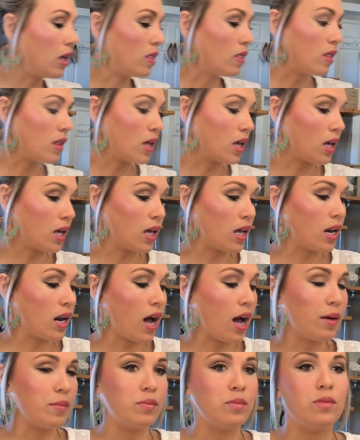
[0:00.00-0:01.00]
And then
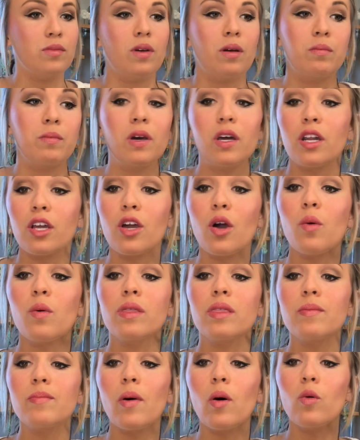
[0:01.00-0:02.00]
I'm gonna go
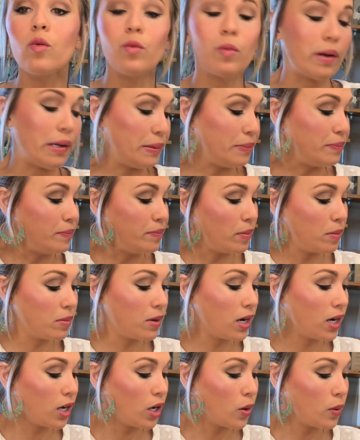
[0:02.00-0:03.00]
with the bold one. I'm
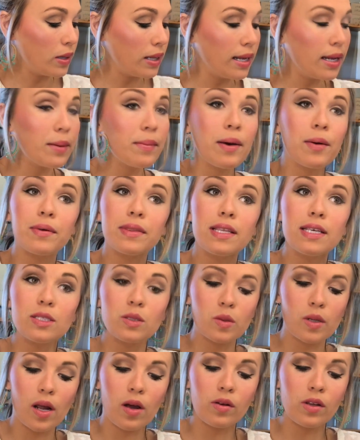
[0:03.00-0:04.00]
gonna go a little bit with this
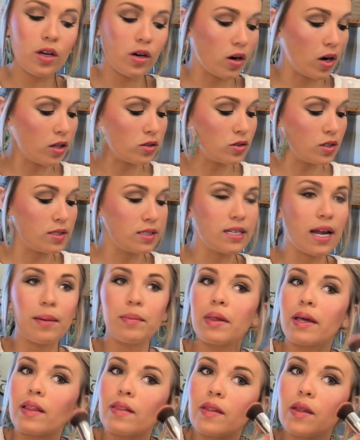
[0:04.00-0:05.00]
one down here, and I'll just dab
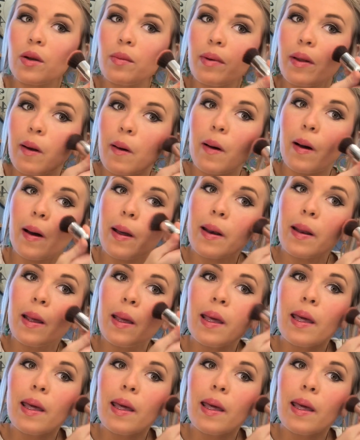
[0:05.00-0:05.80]
like a little bit on.